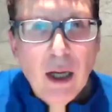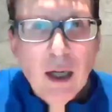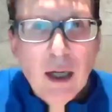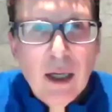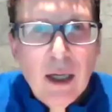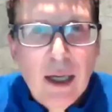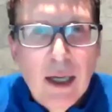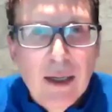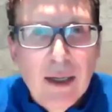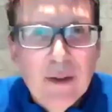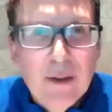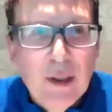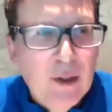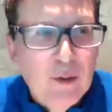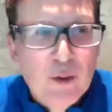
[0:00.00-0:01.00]
And
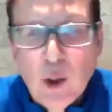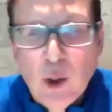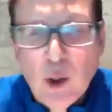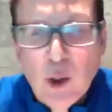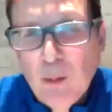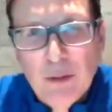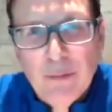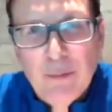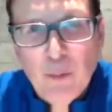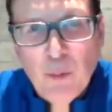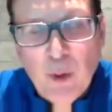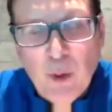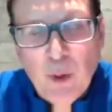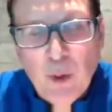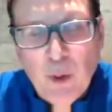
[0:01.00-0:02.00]
in terms of,
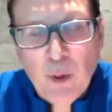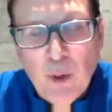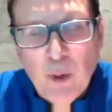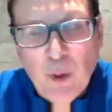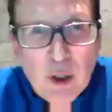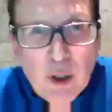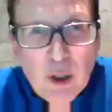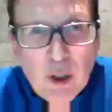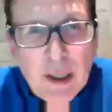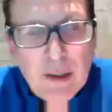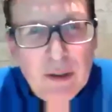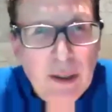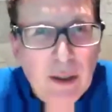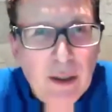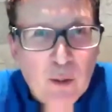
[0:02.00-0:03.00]
if we look at
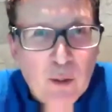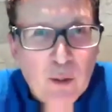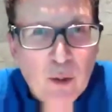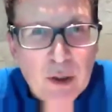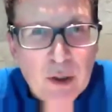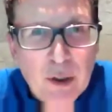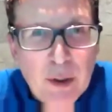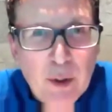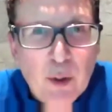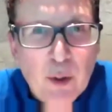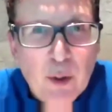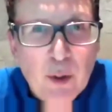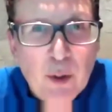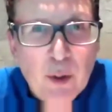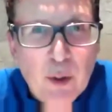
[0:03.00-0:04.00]
the
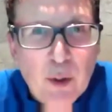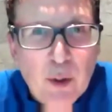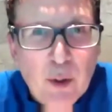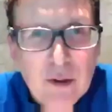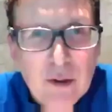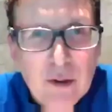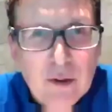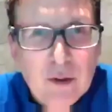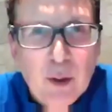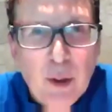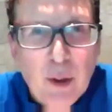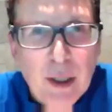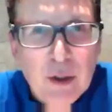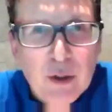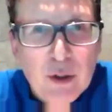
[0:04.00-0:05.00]
Russia-Ukraine
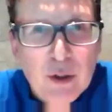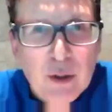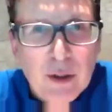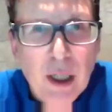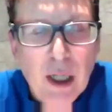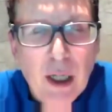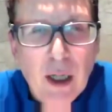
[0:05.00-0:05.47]
situation,